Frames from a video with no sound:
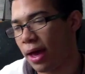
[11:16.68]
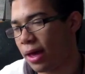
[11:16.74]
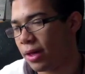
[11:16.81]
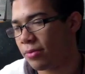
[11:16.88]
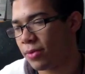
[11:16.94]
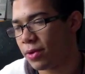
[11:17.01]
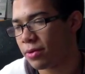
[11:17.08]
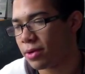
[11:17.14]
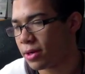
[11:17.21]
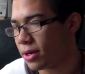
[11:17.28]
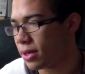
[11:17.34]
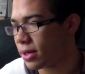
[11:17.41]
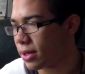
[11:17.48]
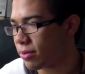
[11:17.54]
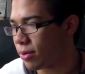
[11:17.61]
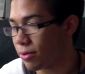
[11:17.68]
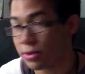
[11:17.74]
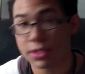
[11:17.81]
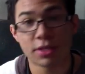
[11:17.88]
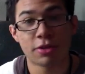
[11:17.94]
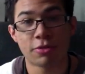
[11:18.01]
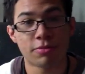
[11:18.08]
and we
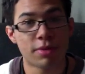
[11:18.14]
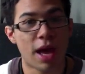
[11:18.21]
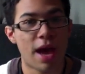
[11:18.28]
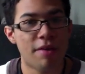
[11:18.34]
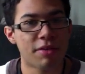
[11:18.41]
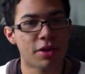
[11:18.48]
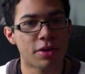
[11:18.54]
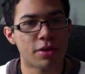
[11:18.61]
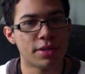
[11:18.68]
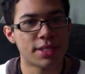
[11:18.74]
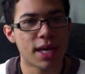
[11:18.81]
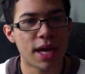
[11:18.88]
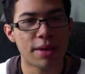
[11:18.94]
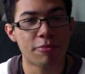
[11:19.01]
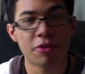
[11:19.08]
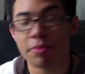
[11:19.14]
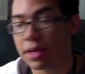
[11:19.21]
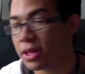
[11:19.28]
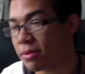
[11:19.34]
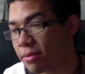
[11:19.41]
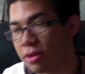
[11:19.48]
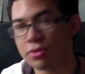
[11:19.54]
were still having a good time. We
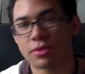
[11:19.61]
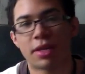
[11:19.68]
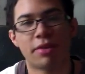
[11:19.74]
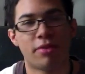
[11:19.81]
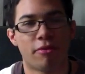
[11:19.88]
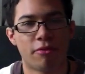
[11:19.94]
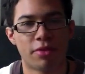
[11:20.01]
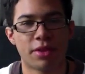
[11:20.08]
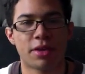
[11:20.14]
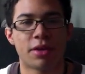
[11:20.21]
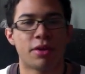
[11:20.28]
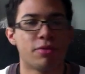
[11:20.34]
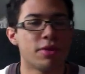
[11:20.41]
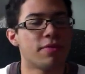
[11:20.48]
made the most out of everything.